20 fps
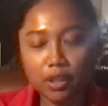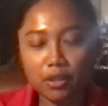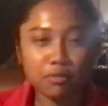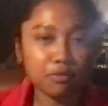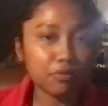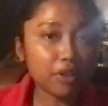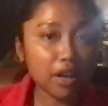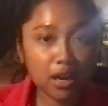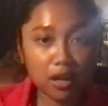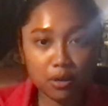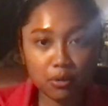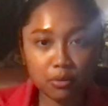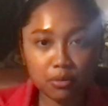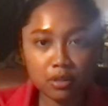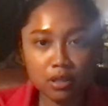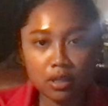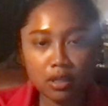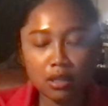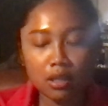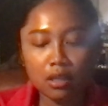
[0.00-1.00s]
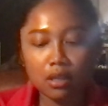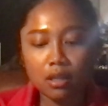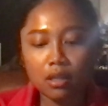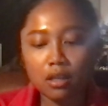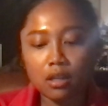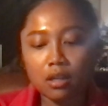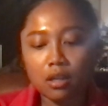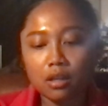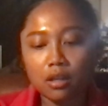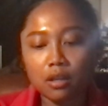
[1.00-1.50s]
found
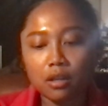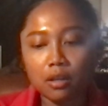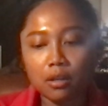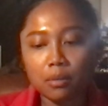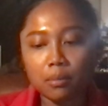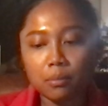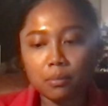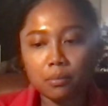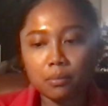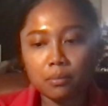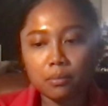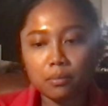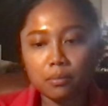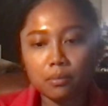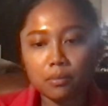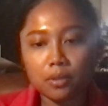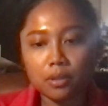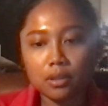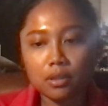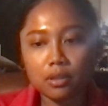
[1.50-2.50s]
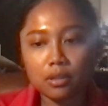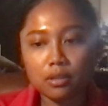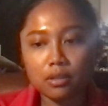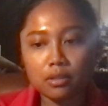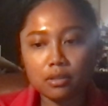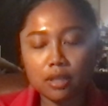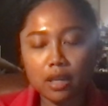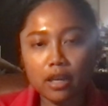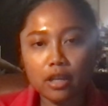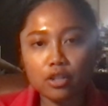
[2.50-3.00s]
um,
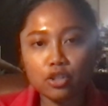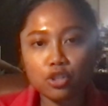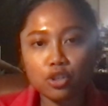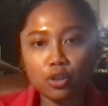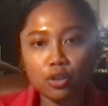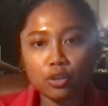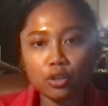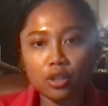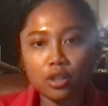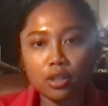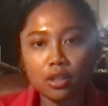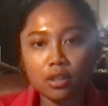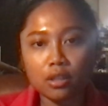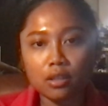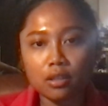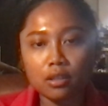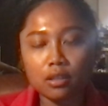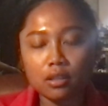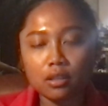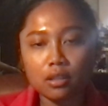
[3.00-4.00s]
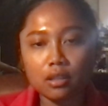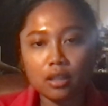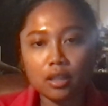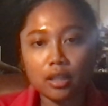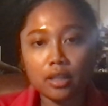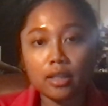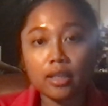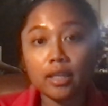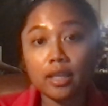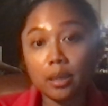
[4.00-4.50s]
is actually
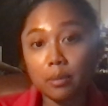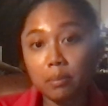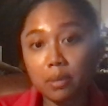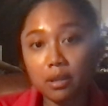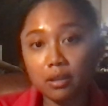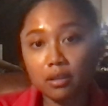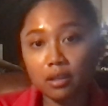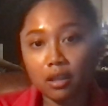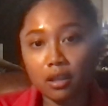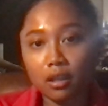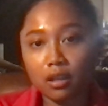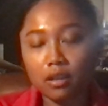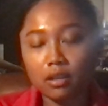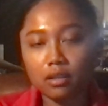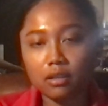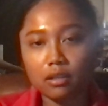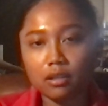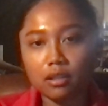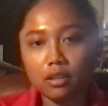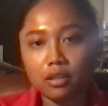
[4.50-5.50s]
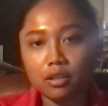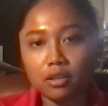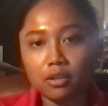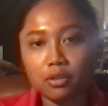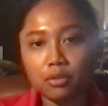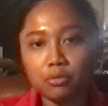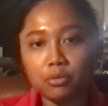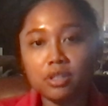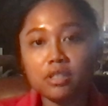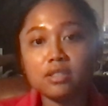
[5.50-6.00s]
inhibiting the
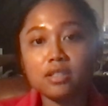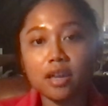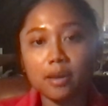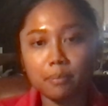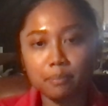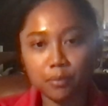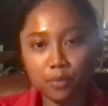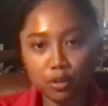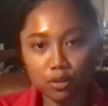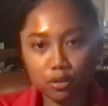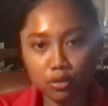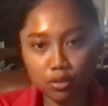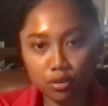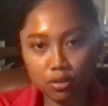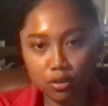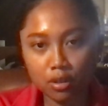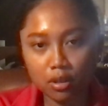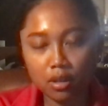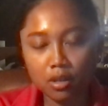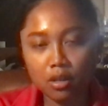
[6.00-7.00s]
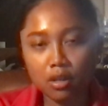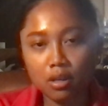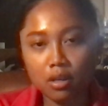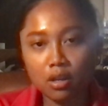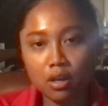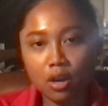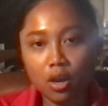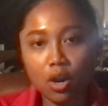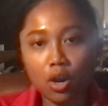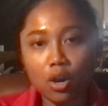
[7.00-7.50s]
receptors
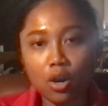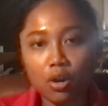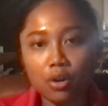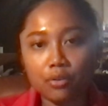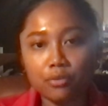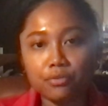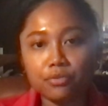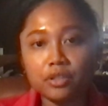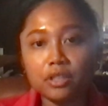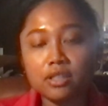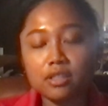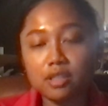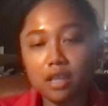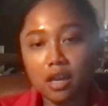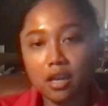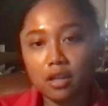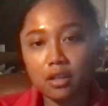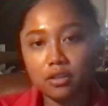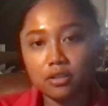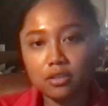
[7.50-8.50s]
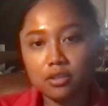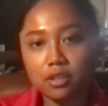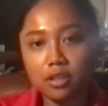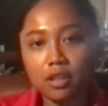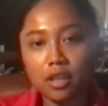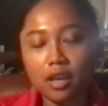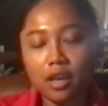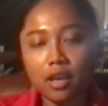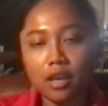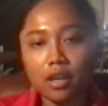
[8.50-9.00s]
of the cells
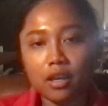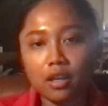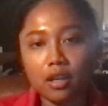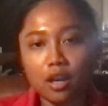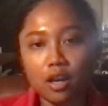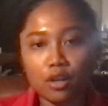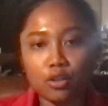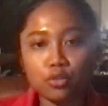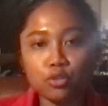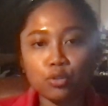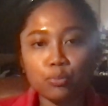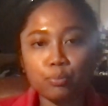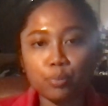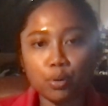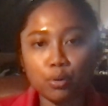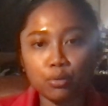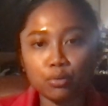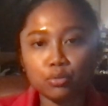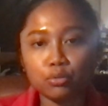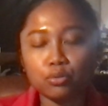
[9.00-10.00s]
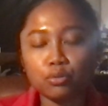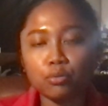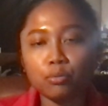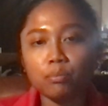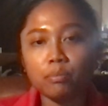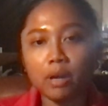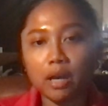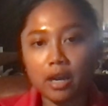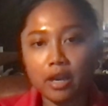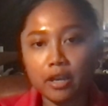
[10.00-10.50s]
that are supposed to
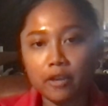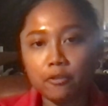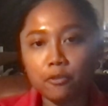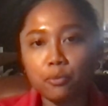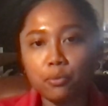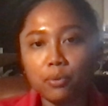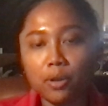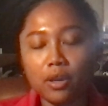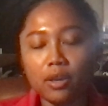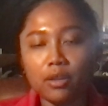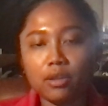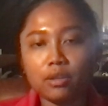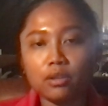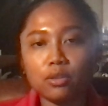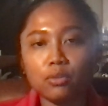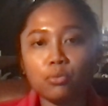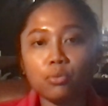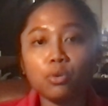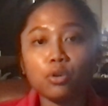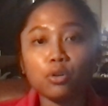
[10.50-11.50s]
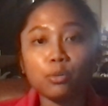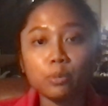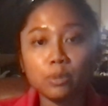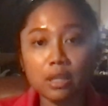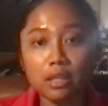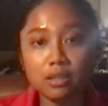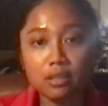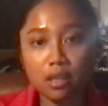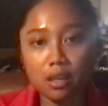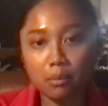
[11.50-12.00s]
bind with quorum
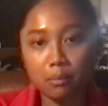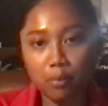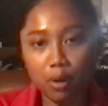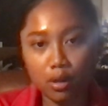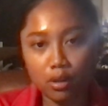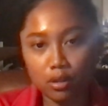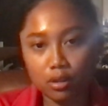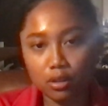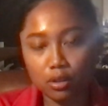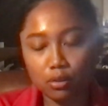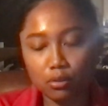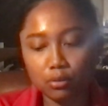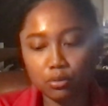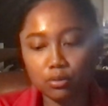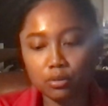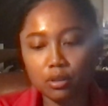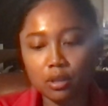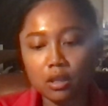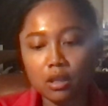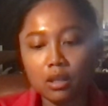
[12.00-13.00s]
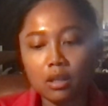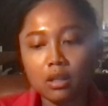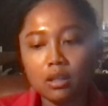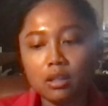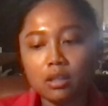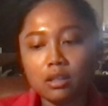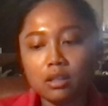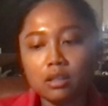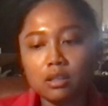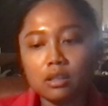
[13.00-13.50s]
sensing molecules.
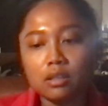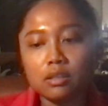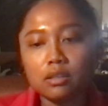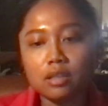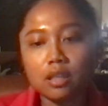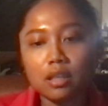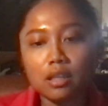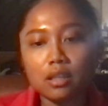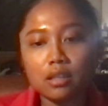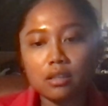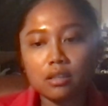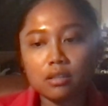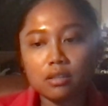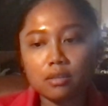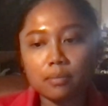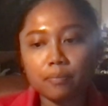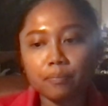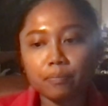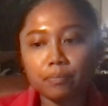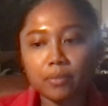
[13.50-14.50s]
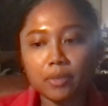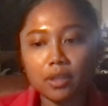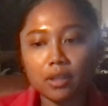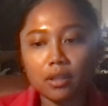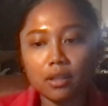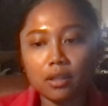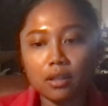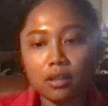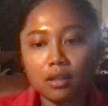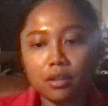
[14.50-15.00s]
Since
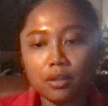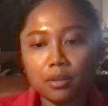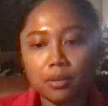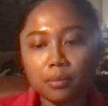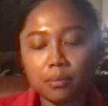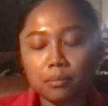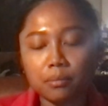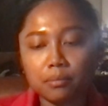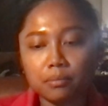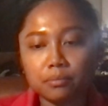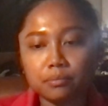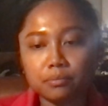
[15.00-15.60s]
um,